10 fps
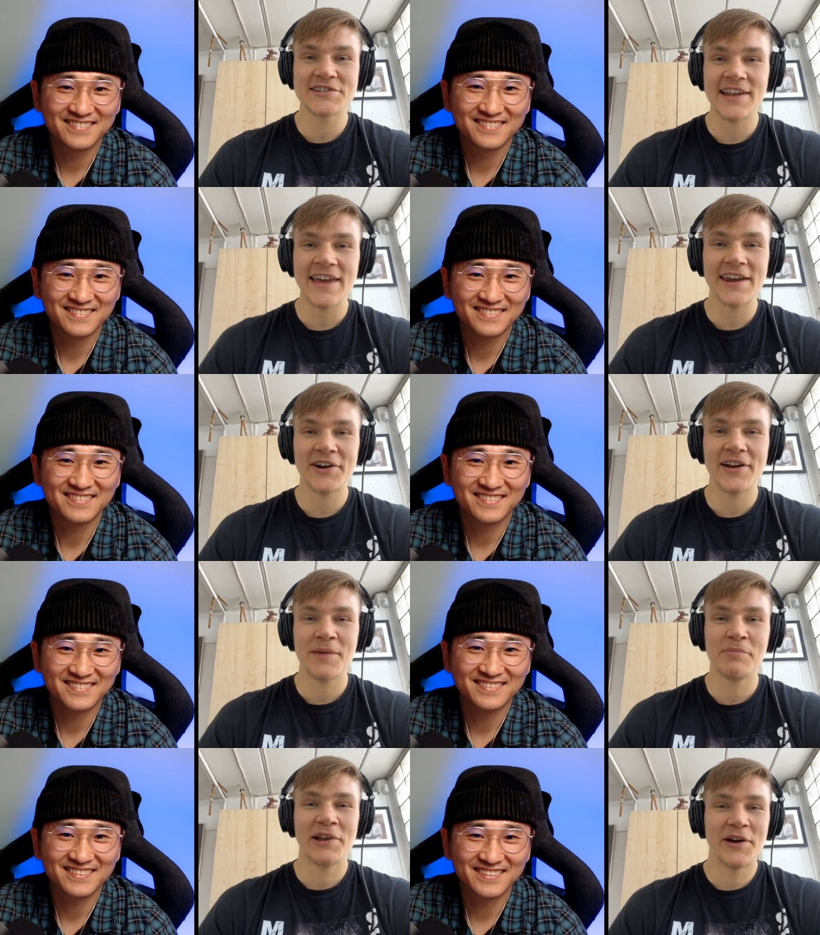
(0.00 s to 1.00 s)
Speaker 1: later,
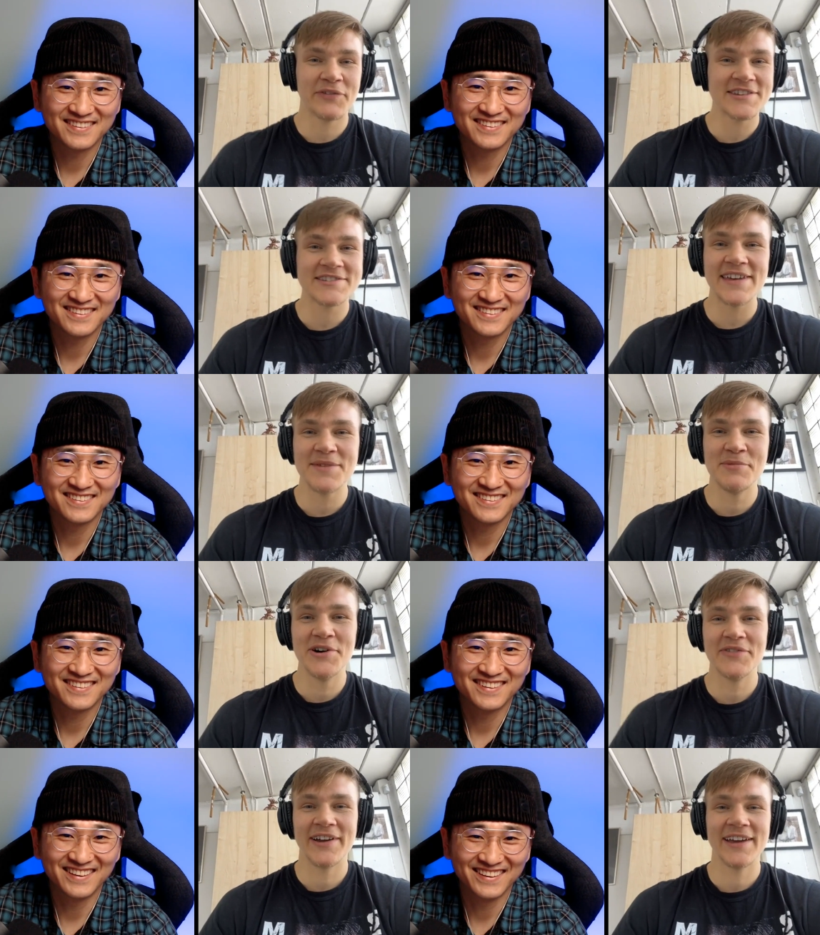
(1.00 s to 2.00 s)
I pull off the same
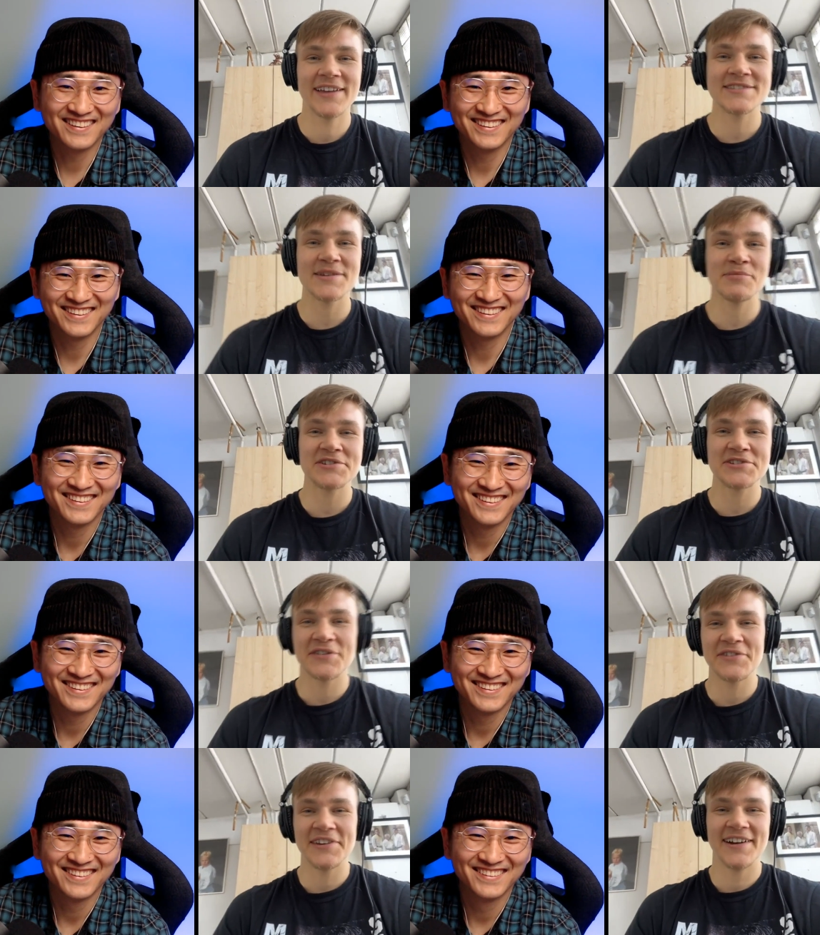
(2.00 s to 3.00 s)
move and get submission
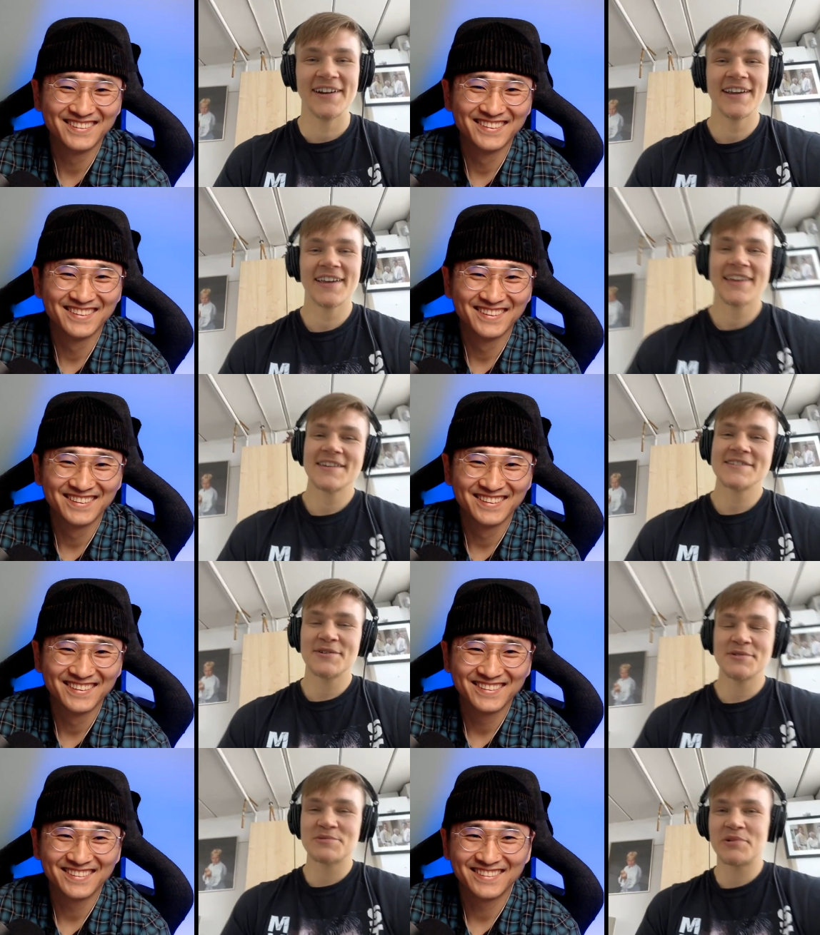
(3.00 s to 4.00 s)
of the year.
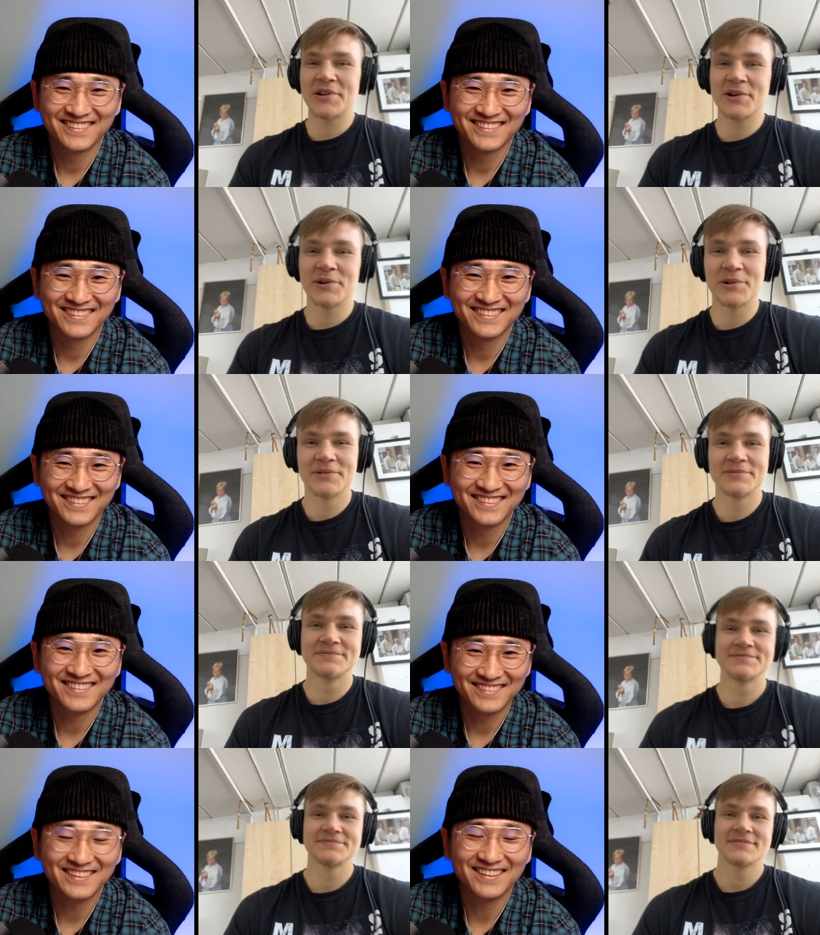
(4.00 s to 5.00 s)
So it was pretty cool.
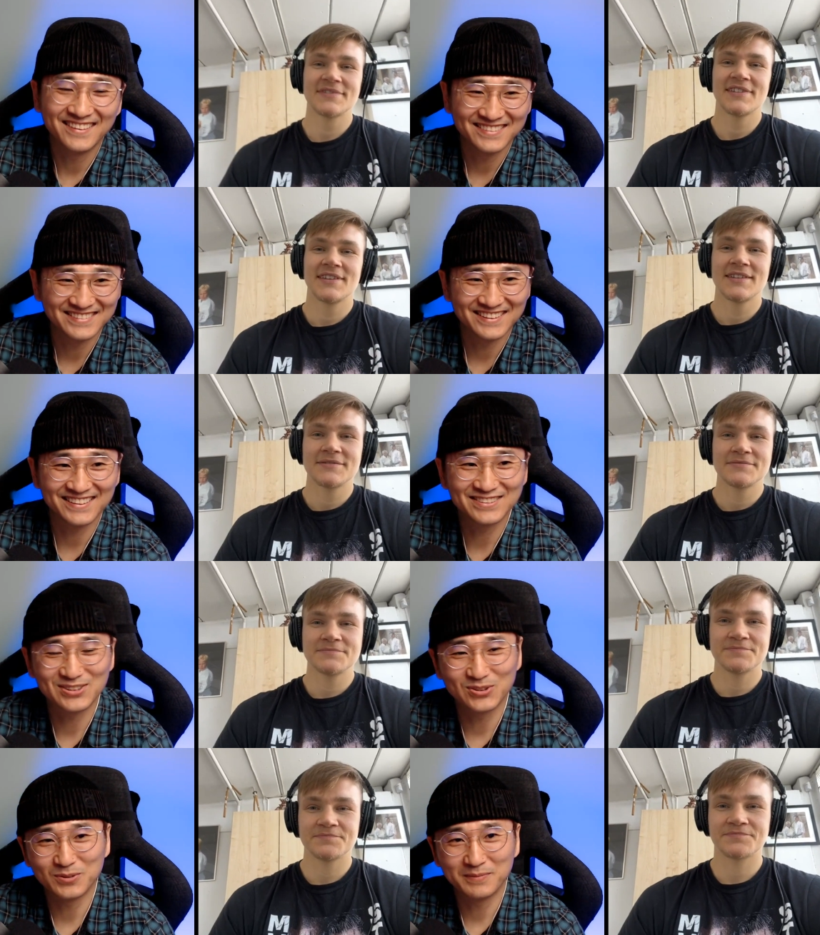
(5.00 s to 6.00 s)
Speaker 2: It is
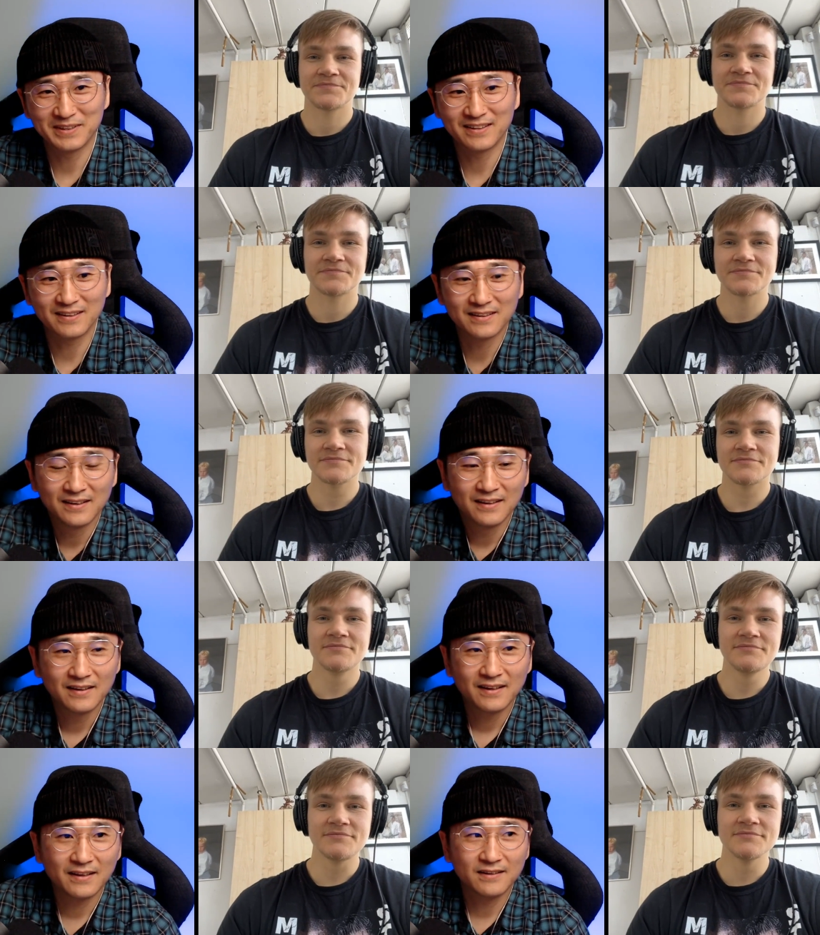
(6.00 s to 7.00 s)
cool, man.
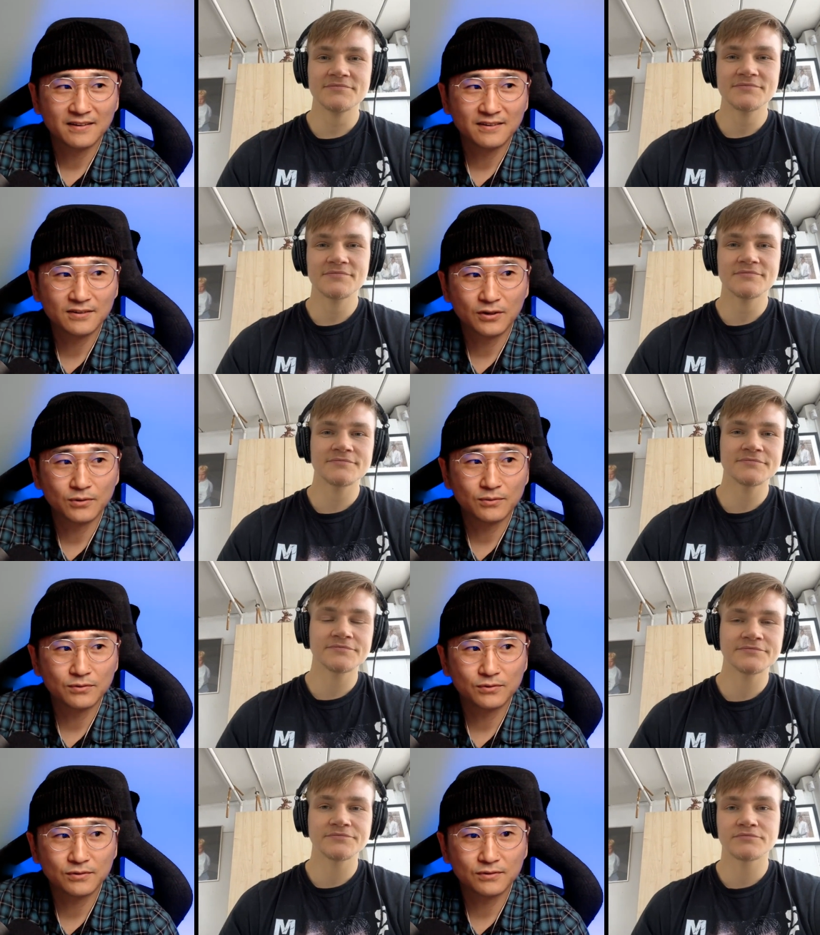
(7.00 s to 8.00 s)
And you know,
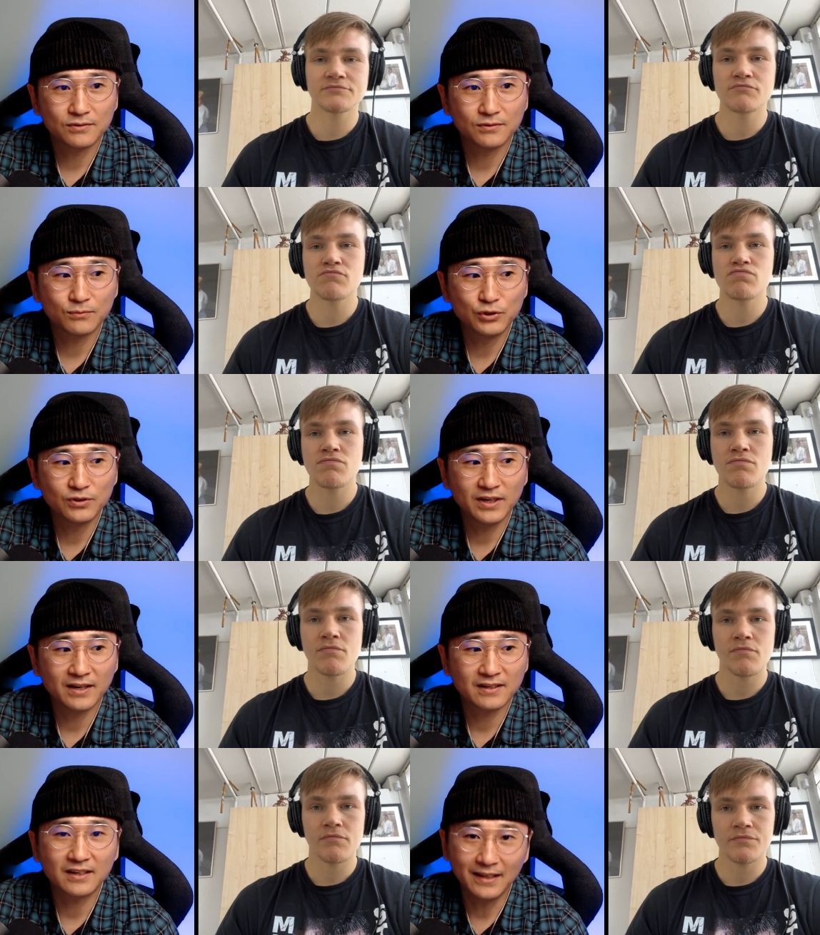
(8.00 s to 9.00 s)
when you
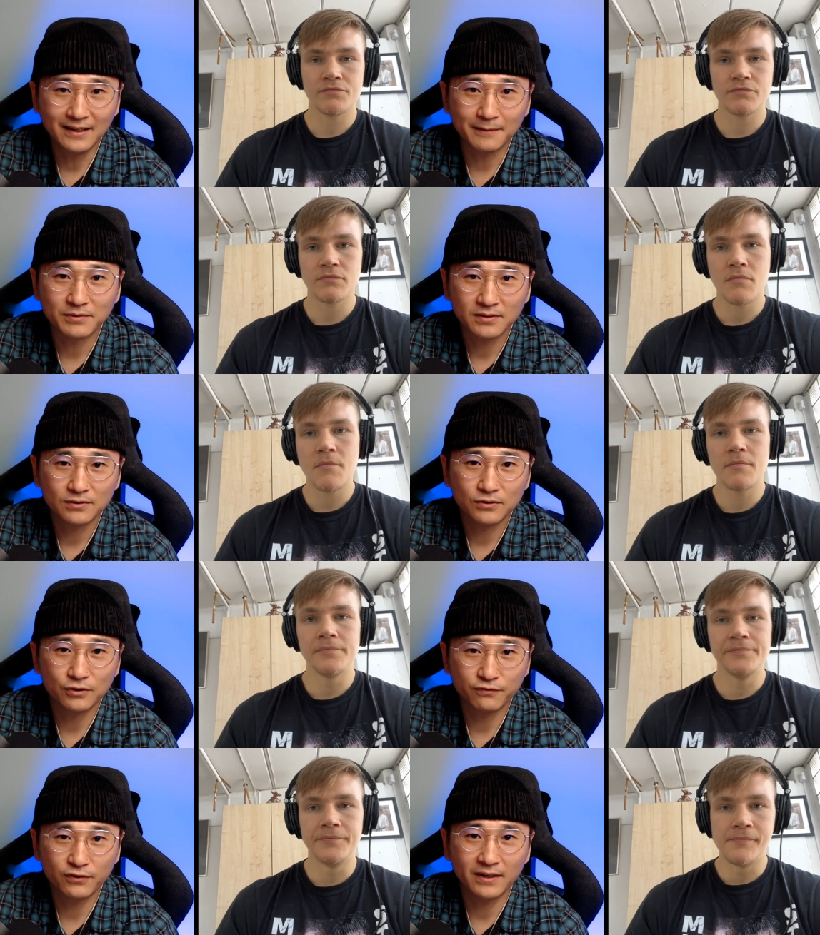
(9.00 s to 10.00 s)
got clipped, do you
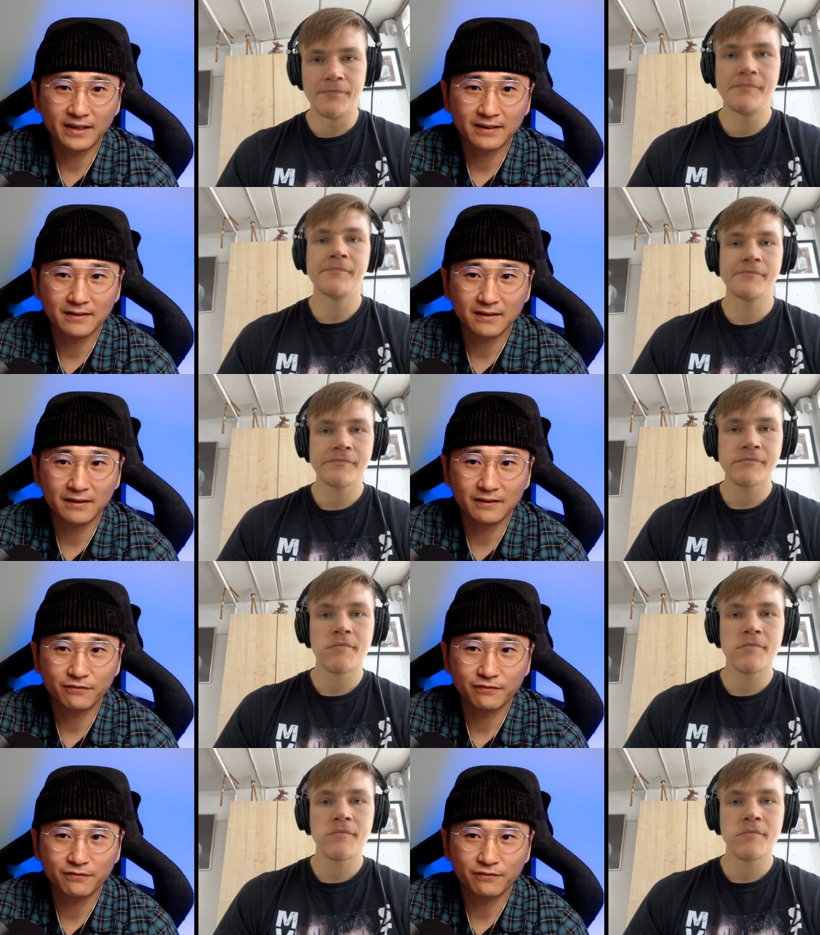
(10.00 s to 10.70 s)
feel like if